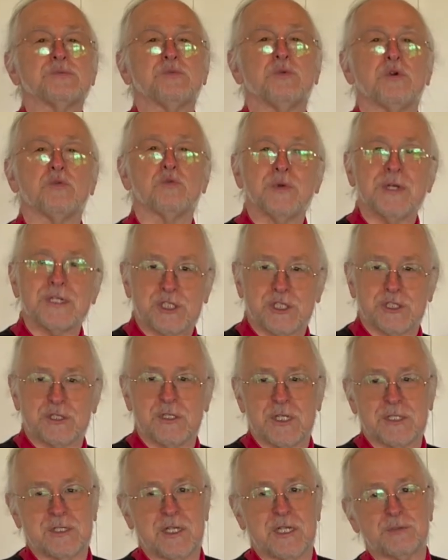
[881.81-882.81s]
more rich
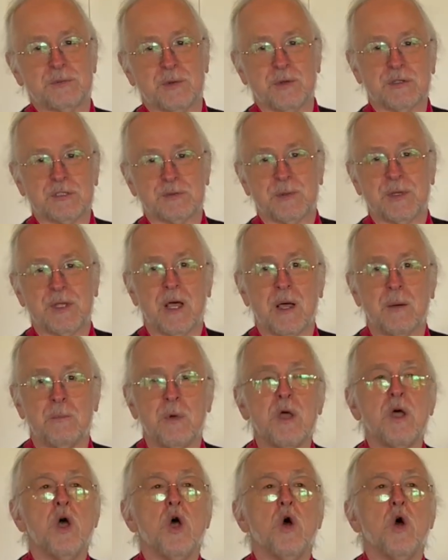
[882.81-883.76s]
does the experience become